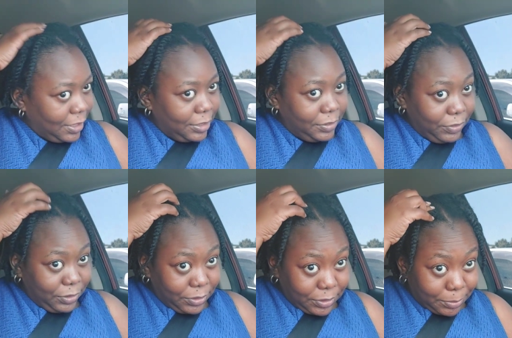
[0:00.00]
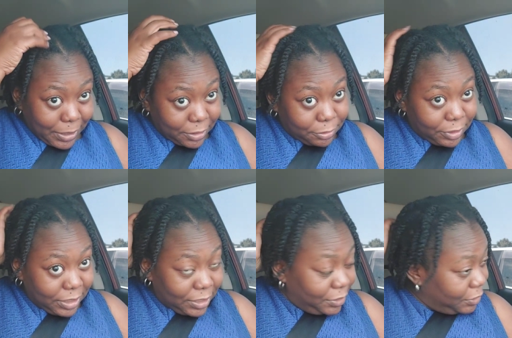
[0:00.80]
I don't even know how the back
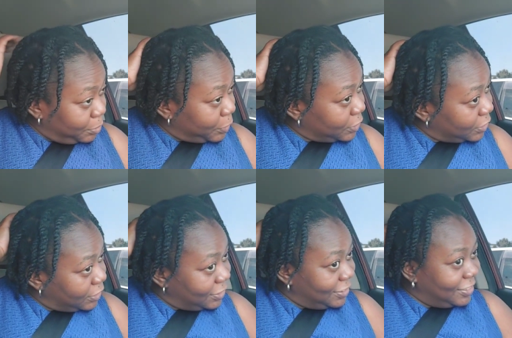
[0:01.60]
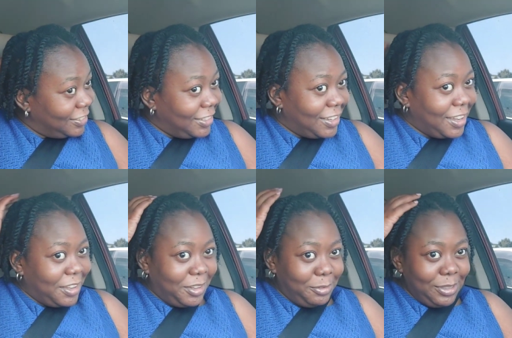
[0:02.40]
really look but
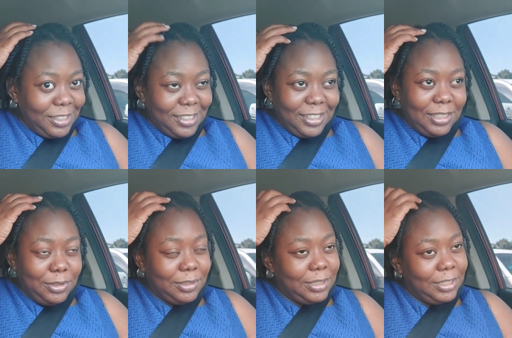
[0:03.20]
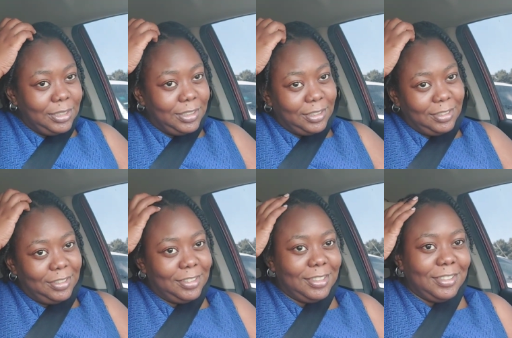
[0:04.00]
I mean it looks neat
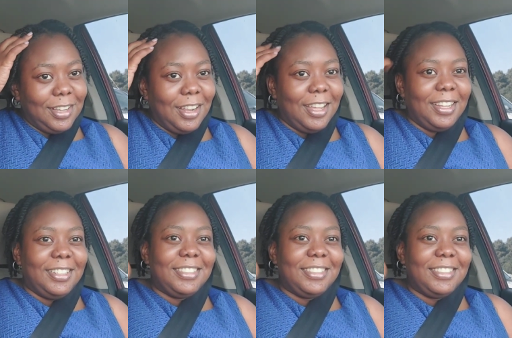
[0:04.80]
that's all I